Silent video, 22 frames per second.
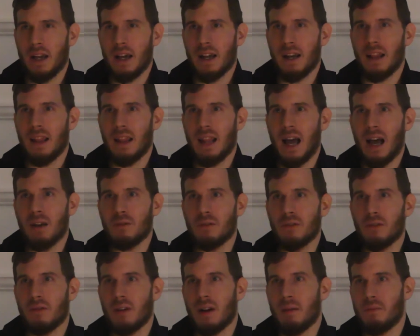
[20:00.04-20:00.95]
not
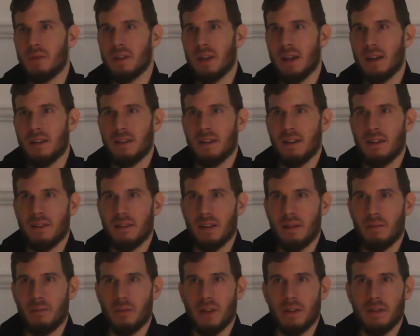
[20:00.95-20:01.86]
allowed to represent it in
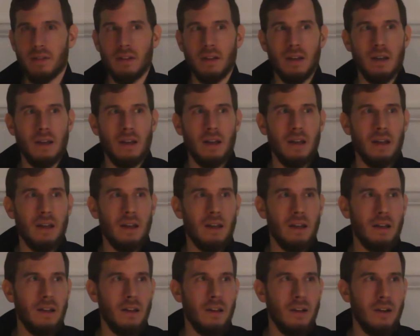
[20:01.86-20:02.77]
symbols.
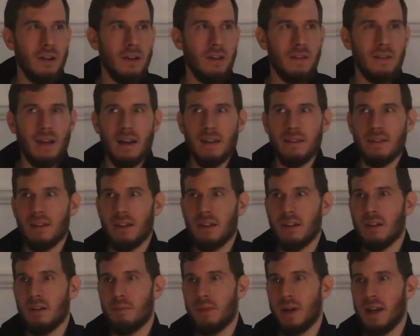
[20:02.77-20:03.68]
Lo yisas
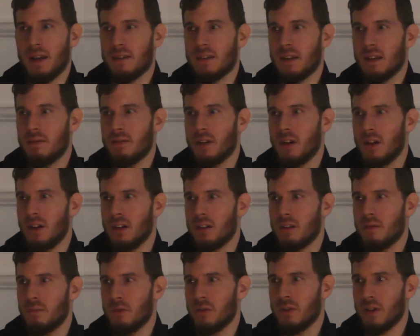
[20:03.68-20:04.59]
lecho peser v'chol
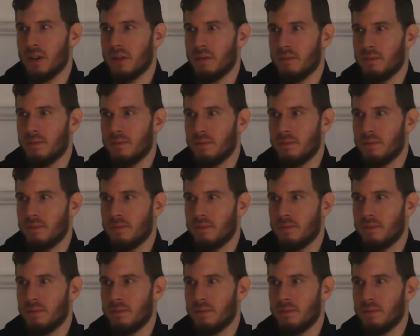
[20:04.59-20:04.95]
t'muna.